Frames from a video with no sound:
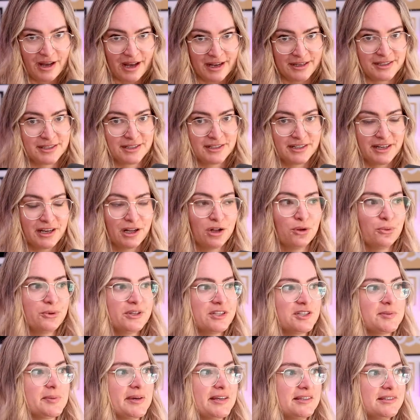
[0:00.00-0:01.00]
as a
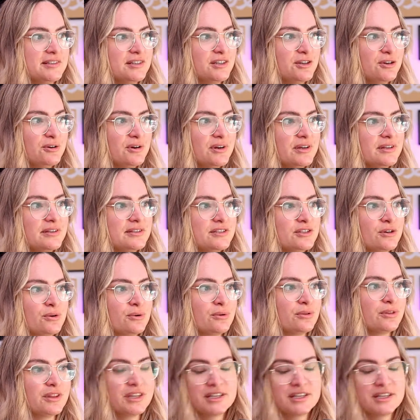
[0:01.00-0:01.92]
Tailwind spacing unit. So